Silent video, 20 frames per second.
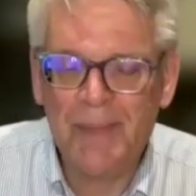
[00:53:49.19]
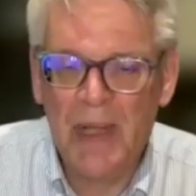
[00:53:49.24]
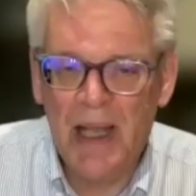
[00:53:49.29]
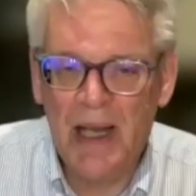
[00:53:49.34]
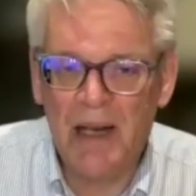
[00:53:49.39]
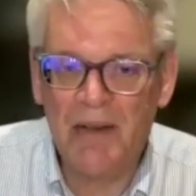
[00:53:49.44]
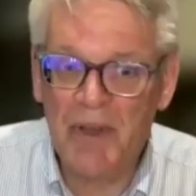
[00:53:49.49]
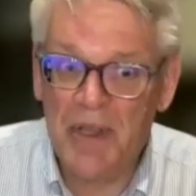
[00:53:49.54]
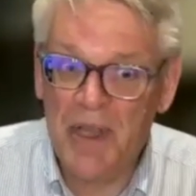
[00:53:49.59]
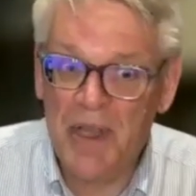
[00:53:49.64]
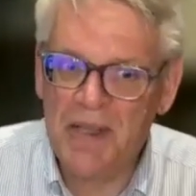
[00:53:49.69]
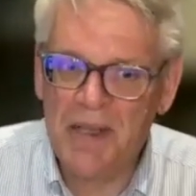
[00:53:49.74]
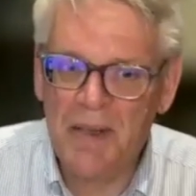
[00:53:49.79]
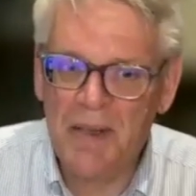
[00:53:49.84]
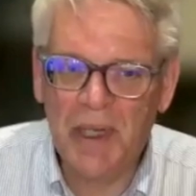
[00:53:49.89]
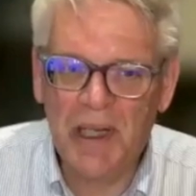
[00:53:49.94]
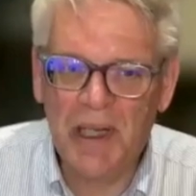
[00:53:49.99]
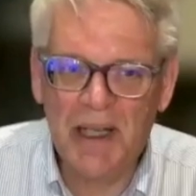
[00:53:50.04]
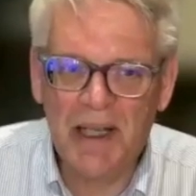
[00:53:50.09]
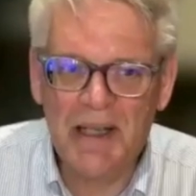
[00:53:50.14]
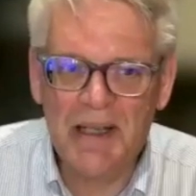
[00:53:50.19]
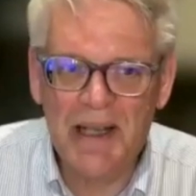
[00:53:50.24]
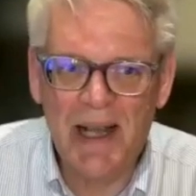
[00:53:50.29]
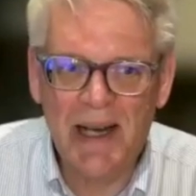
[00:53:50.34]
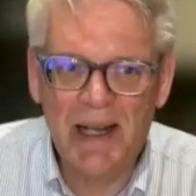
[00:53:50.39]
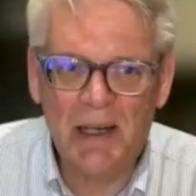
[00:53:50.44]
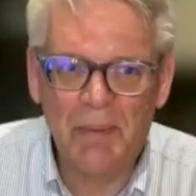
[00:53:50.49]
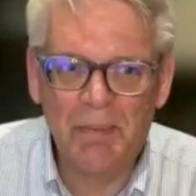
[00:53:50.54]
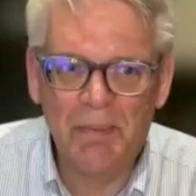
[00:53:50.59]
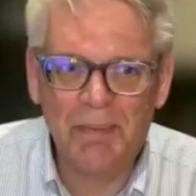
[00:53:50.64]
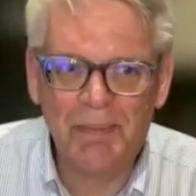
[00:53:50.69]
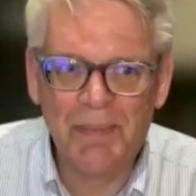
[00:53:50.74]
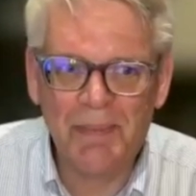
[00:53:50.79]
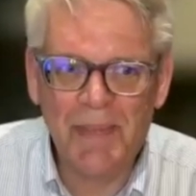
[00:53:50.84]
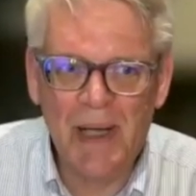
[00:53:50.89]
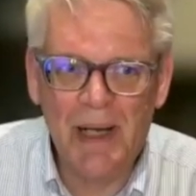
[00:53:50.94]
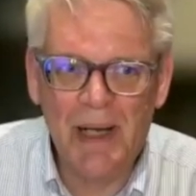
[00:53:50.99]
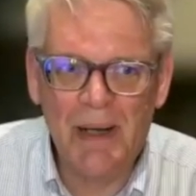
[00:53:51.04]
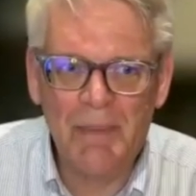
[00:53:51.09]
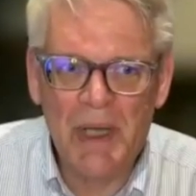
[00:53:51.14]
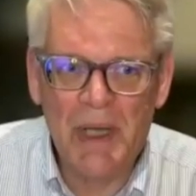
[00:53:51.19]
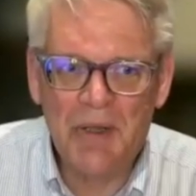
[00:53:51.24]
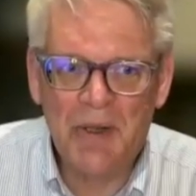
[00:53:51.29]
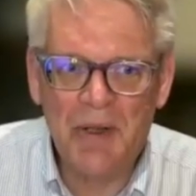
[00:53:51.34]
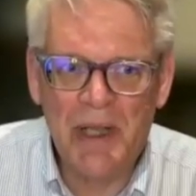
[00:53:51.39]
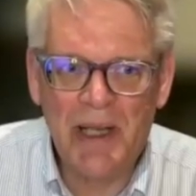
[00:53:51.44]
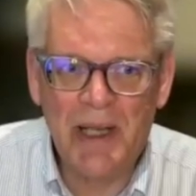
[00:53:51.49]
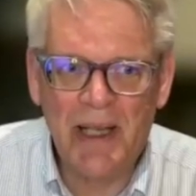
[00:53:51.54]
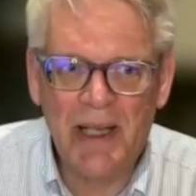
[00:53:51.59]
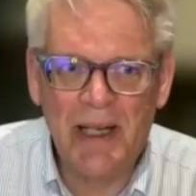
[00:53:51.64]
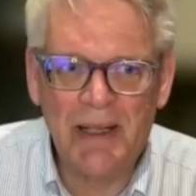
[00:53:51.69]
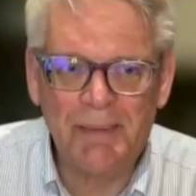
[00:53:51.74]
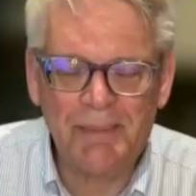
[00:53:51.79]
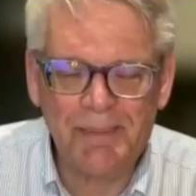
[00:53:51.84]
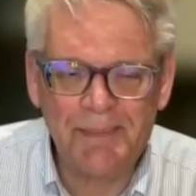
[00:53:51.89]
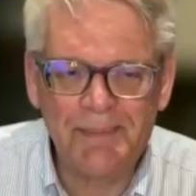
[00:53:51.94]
And if you think somebody needs that help, make sure they get it.